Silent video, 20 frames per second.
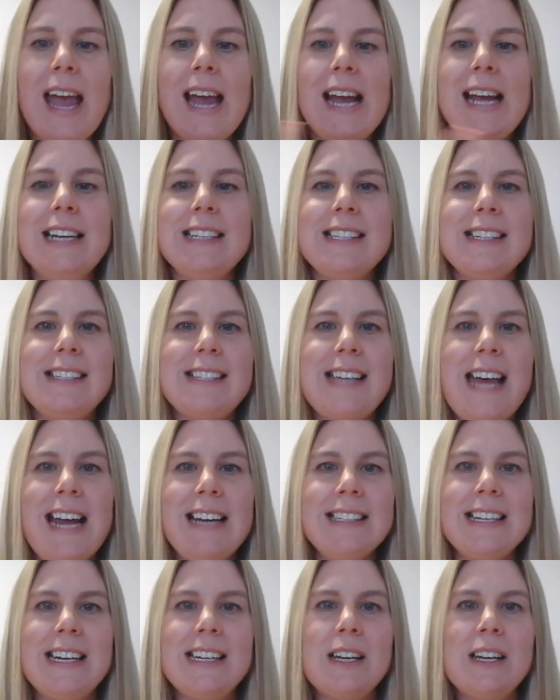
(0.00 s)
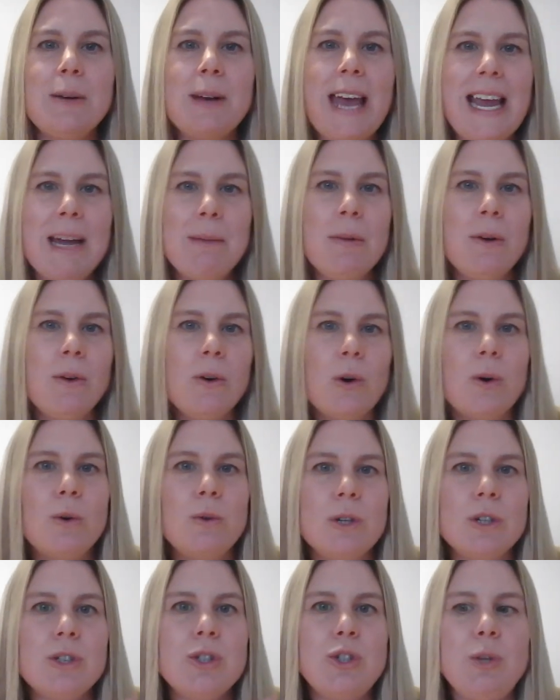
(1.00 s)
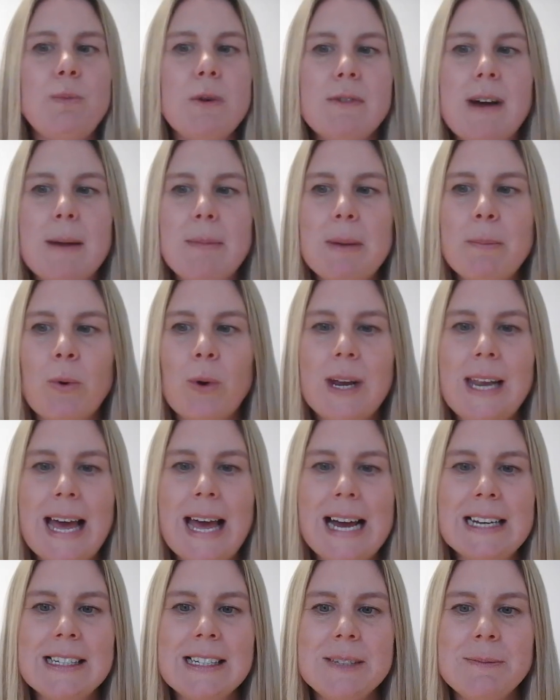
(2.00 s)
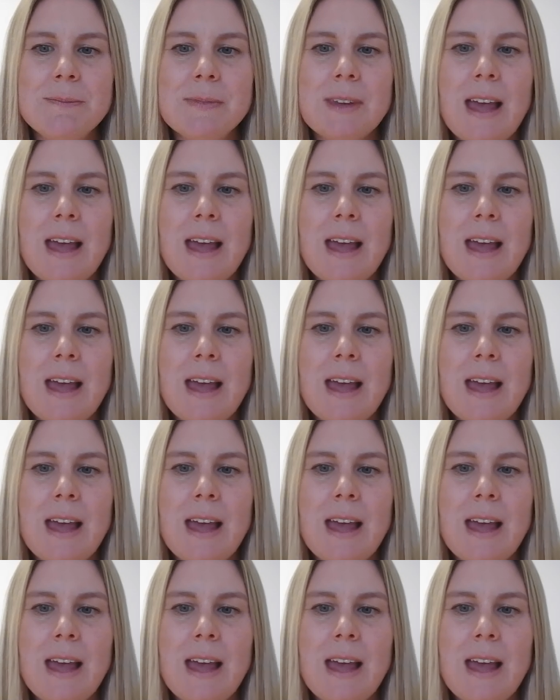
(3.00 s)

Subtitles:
It's set in a game called Super Rabbit Boy Land,